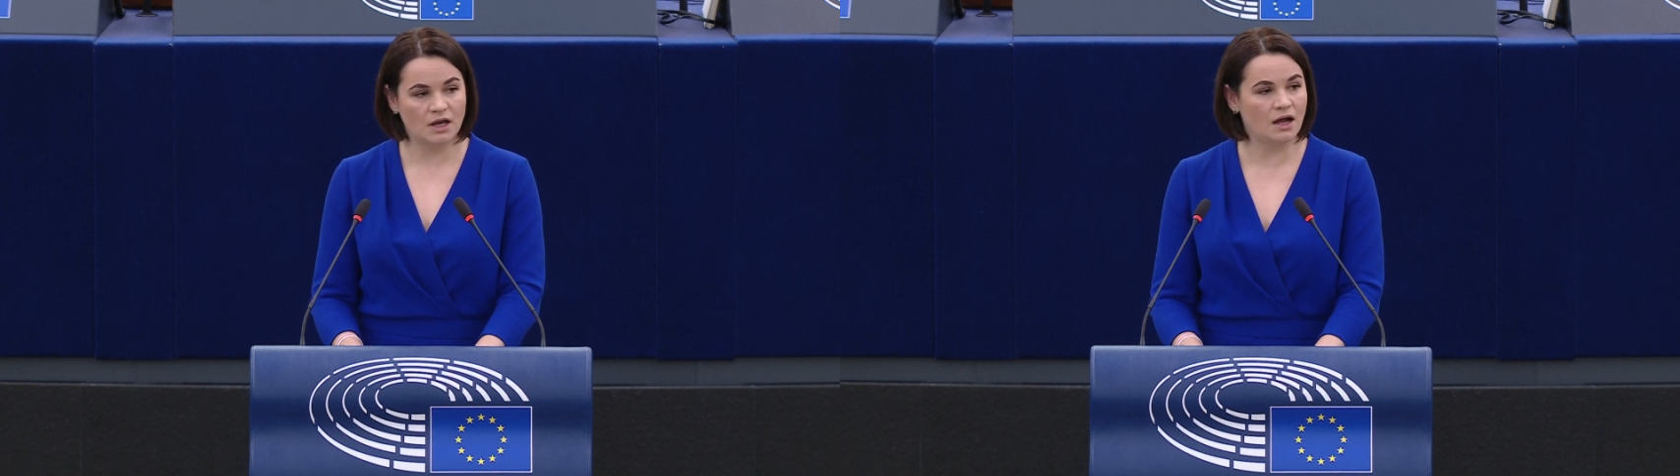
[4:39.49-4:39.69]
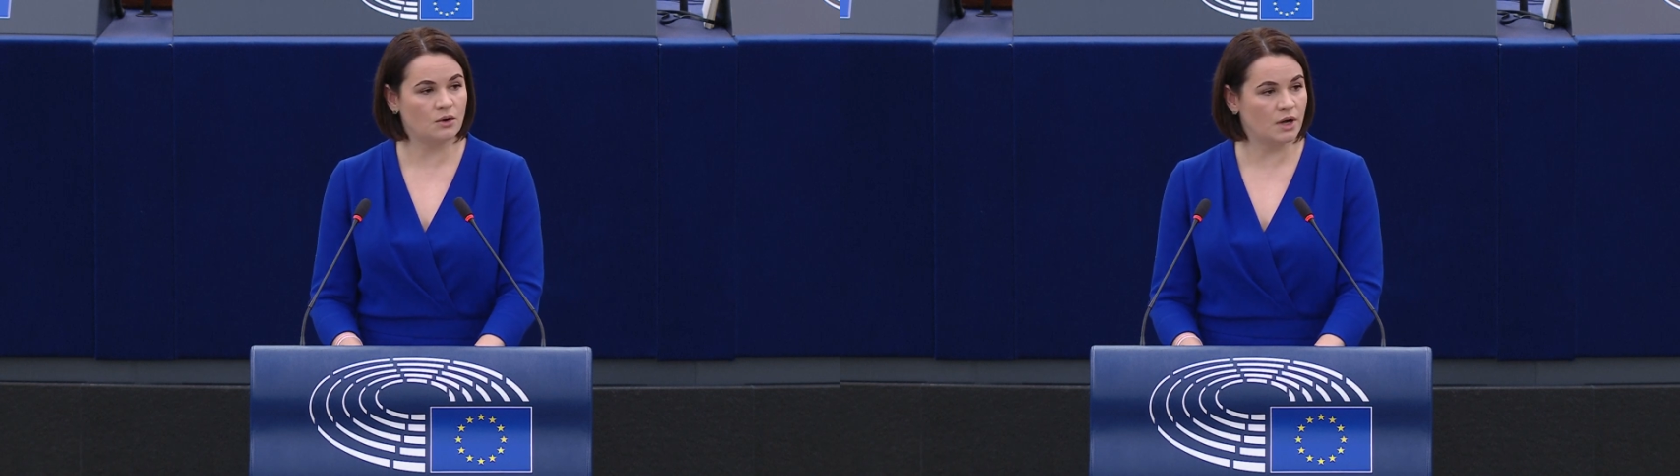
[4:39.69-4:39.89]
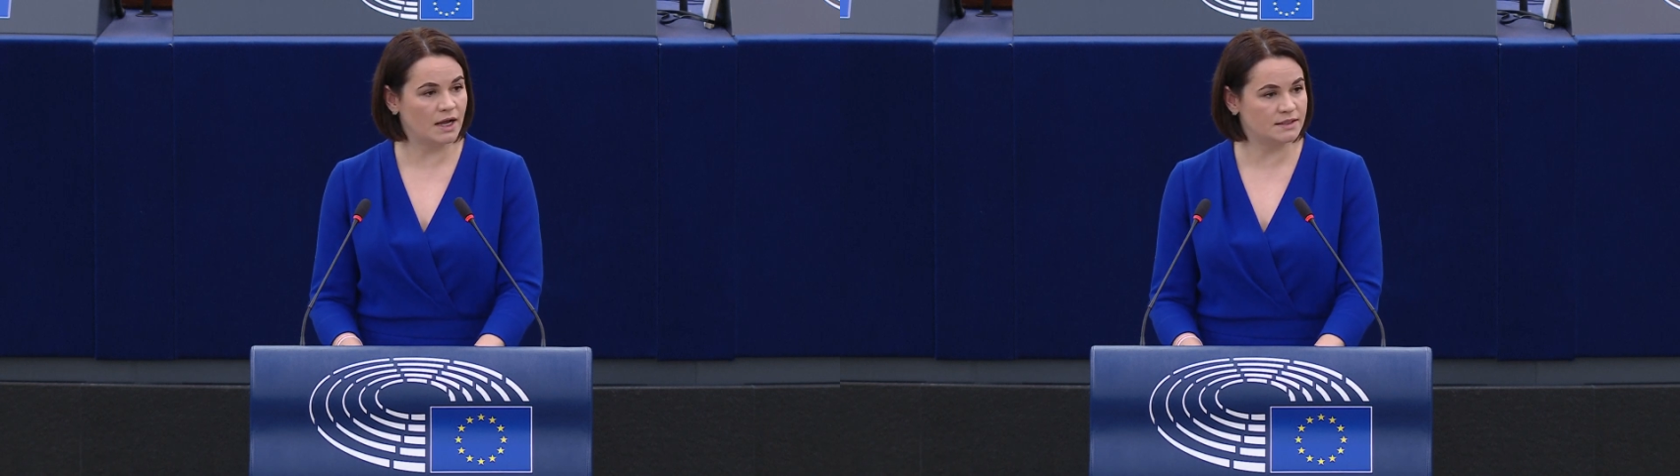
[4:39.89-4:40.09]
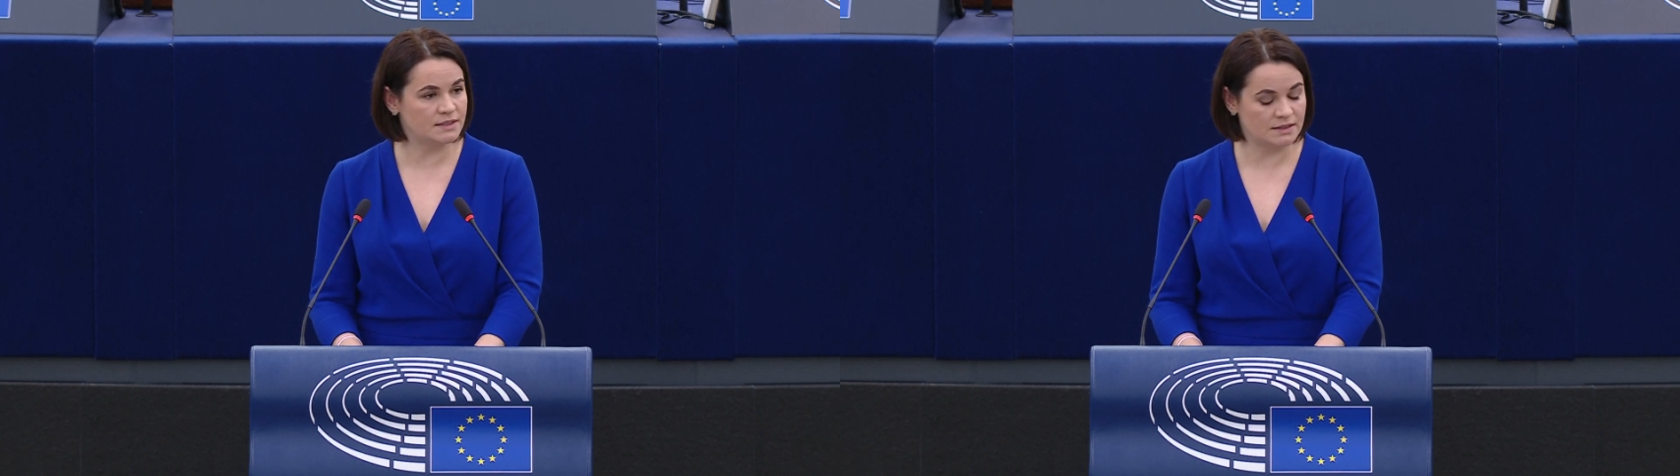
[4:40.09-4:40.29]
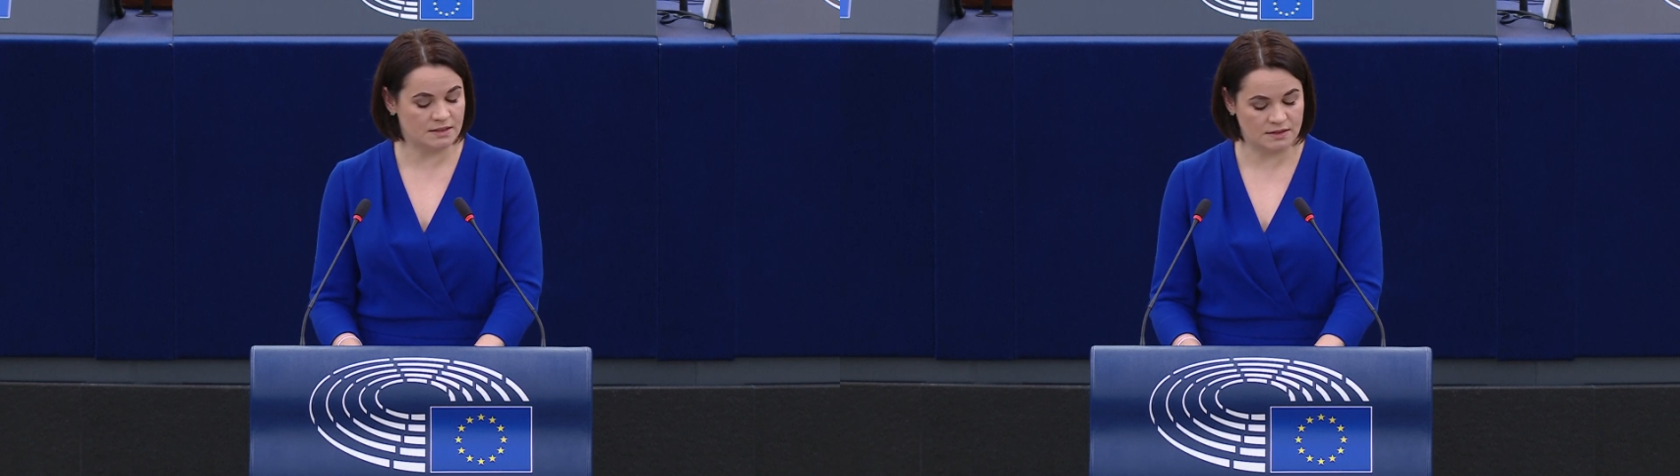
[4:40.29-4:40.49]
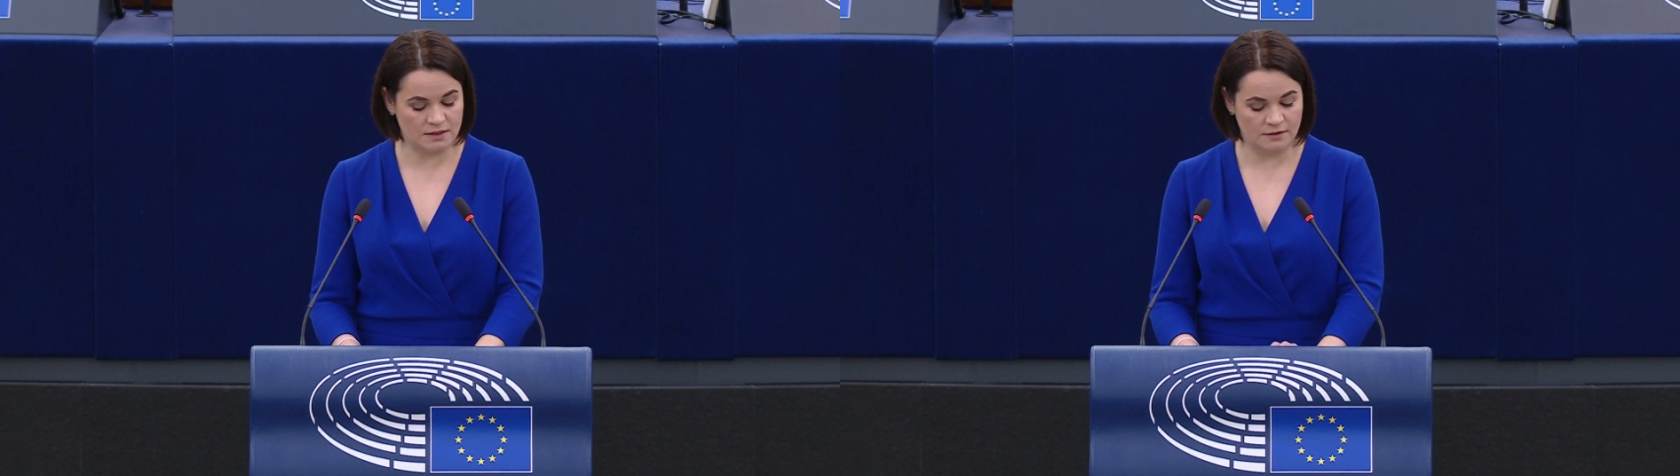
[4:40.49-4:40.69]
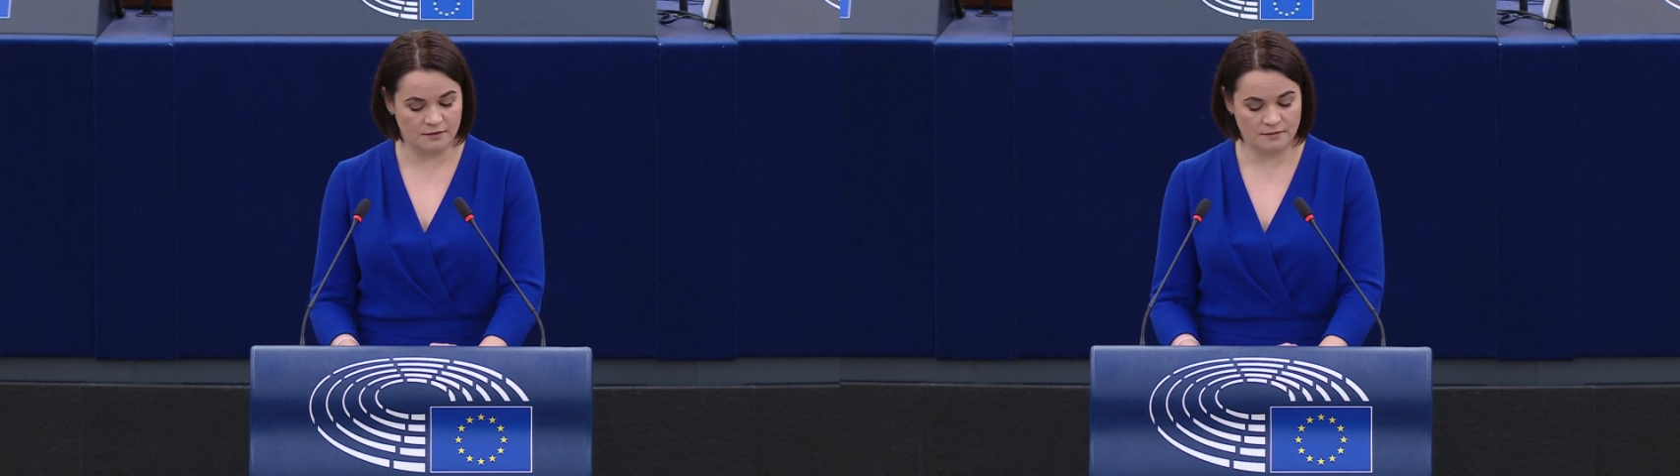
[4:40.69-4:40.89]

our identity.